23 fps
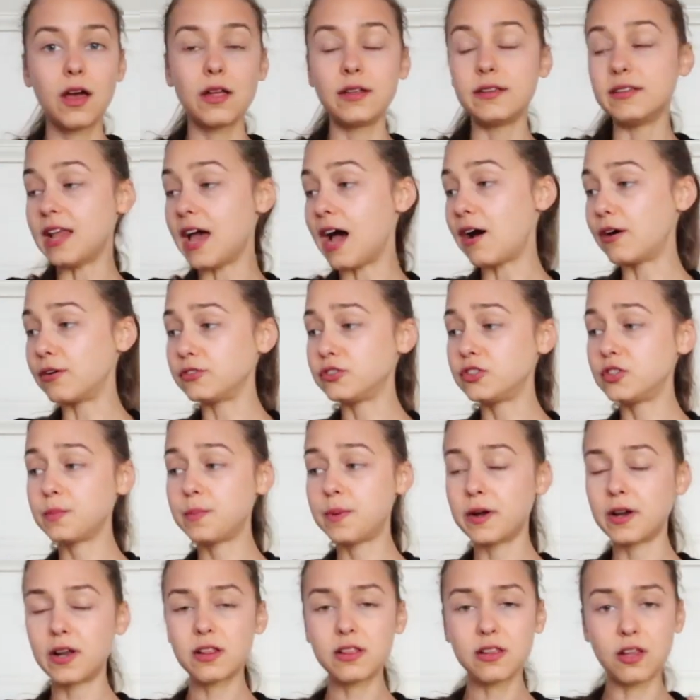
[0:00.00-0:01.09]
Now, to
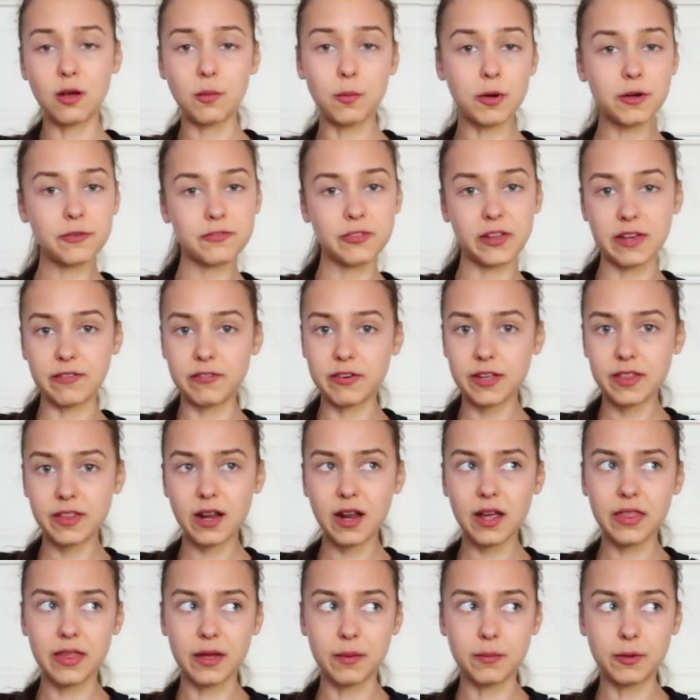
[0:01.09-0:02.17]
put a little more flavor in there,
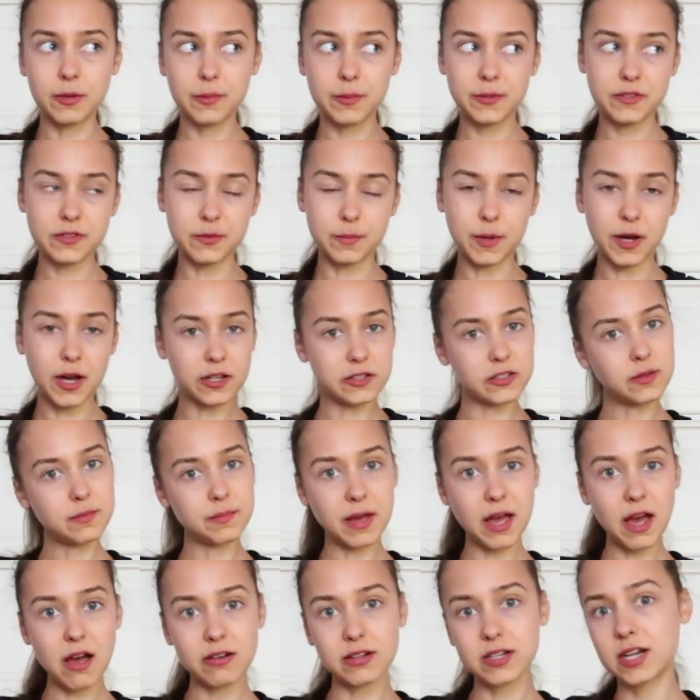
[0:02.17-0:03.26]
I think I'm gonna put some onion
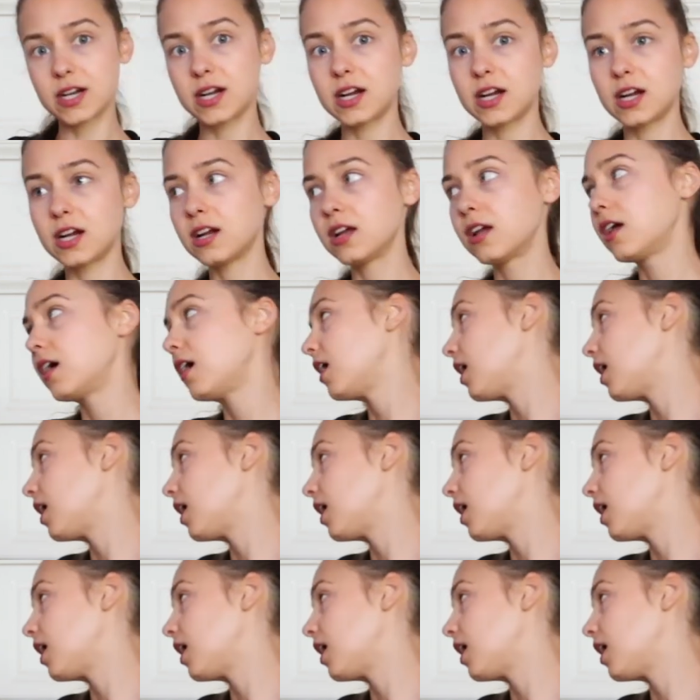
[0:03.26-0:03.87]
powder,